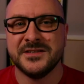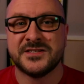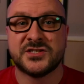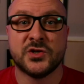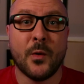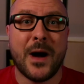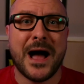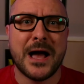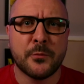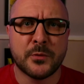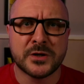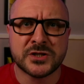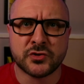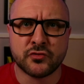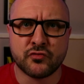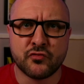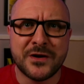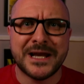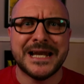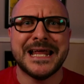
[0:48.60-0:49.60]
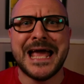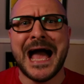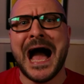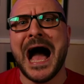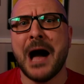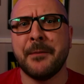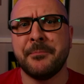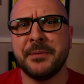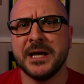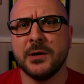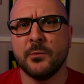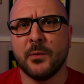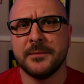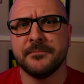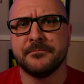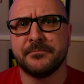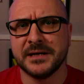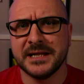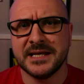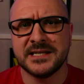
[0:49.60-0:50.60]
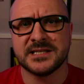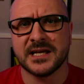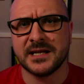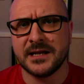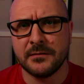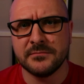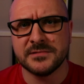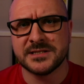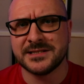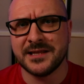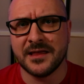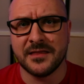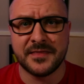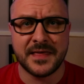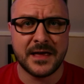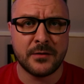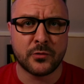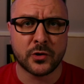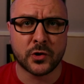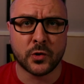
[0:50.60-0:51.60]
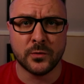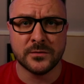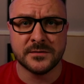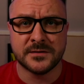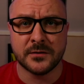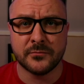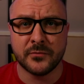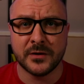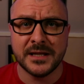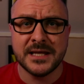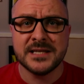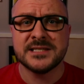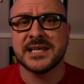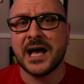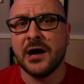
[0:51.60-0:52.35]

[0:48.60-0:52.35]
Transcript: So I was really happy when Bleass announced that they were going to release